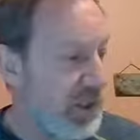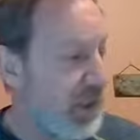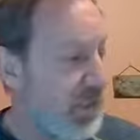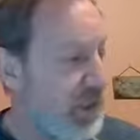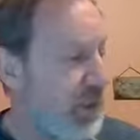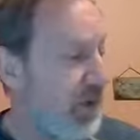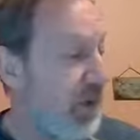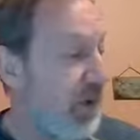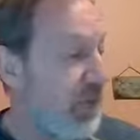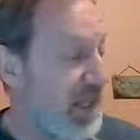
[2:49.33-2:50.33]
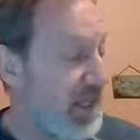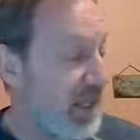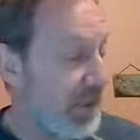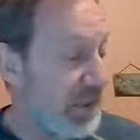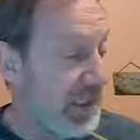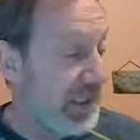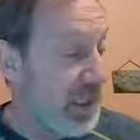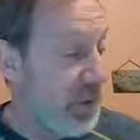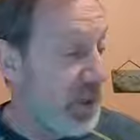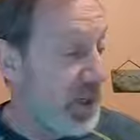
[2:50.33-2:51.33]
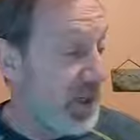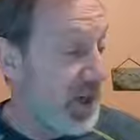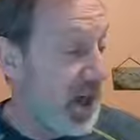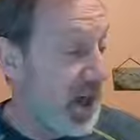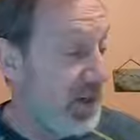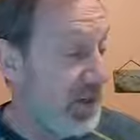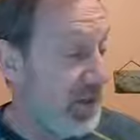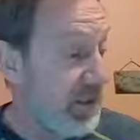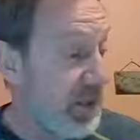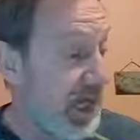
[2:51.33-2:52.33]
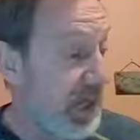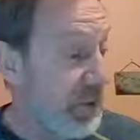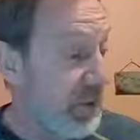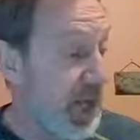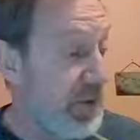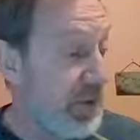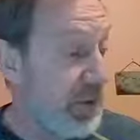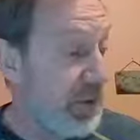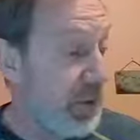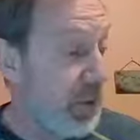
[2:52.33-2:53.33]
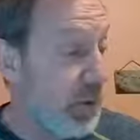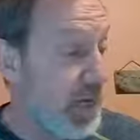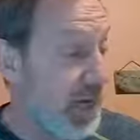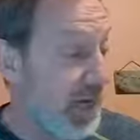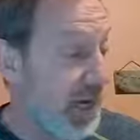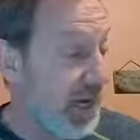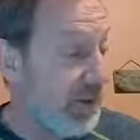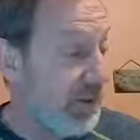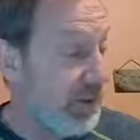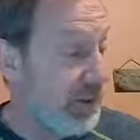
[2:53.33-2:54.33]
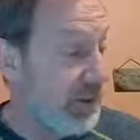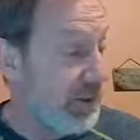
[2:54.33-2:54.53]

You, you have made them little lower than God and crowned them with glory and honor.